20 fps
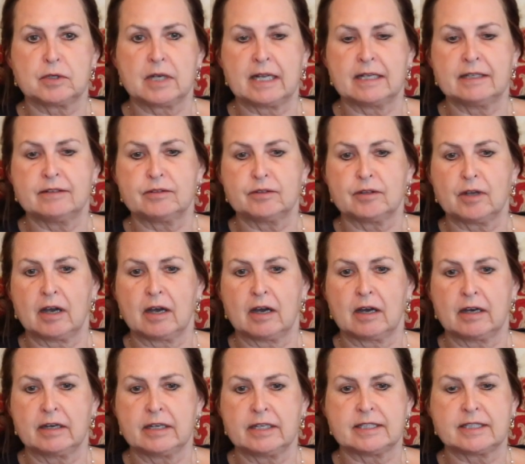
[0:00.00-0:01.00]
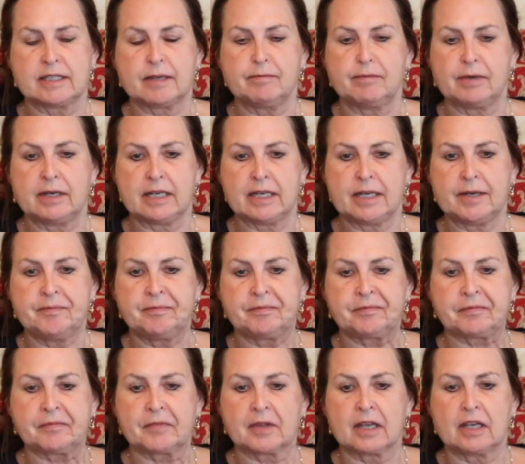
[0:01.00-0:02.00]
it simply
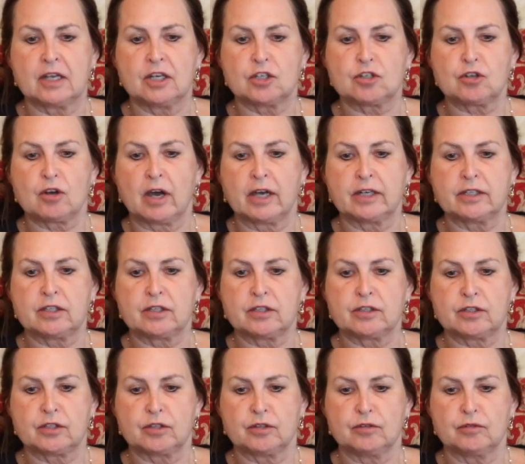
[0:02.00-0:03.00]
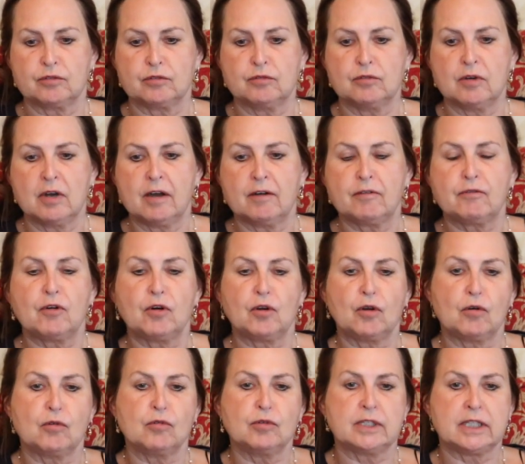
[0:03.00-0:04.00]
tried to
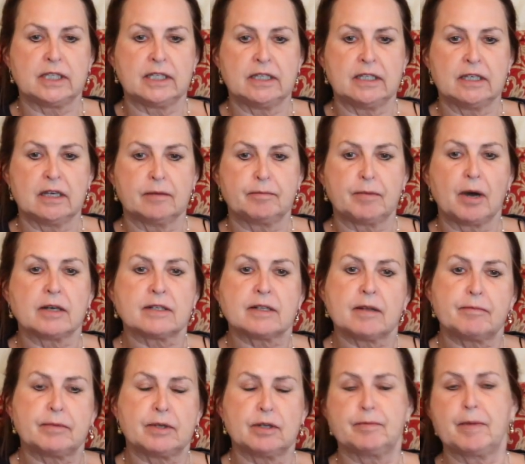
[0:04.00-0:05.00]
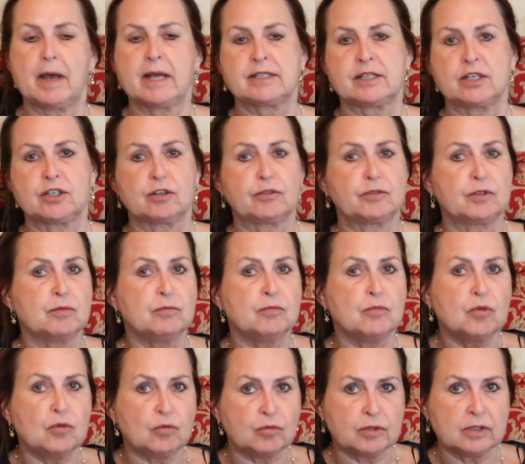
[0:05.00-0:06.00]
follow the passage of the
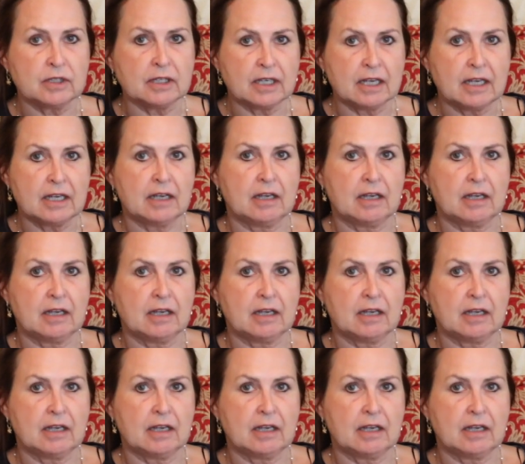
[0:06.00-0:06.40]
moon,